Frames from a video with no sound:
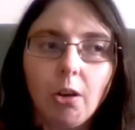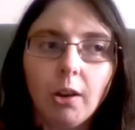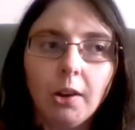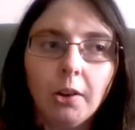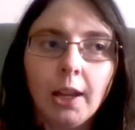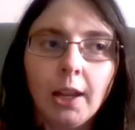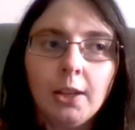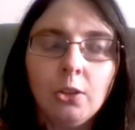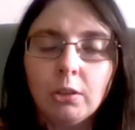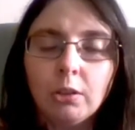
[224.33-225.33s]
on a
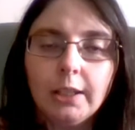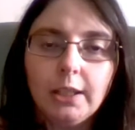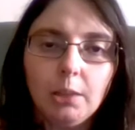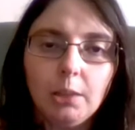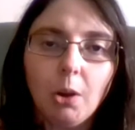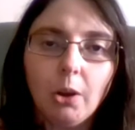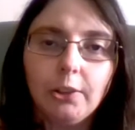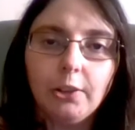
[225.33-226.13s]
non-legally binding